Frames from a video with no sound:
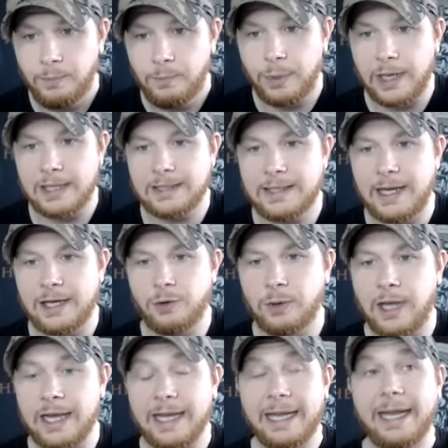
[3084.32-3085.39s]
but instead, yeah. you were
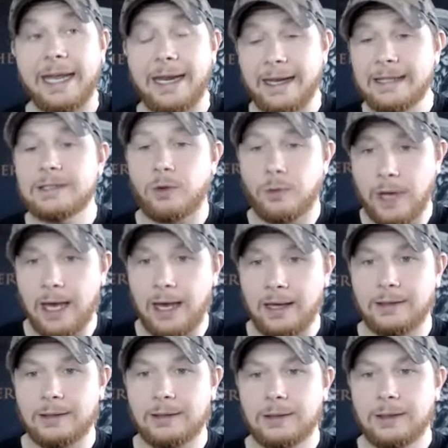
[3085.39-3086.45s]
like, it is
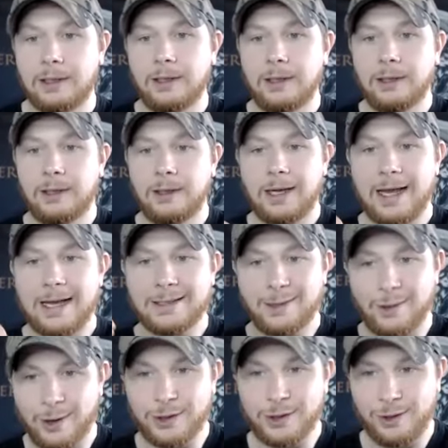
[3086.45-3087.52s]
okay as
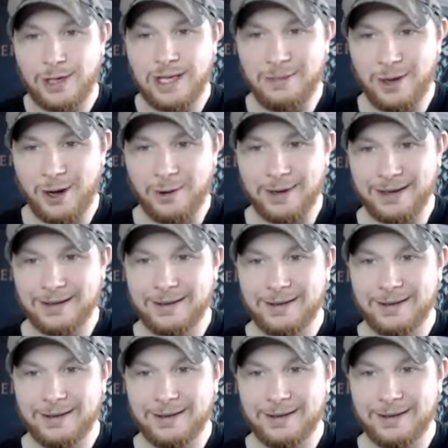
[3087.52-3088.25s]
long as you keep going.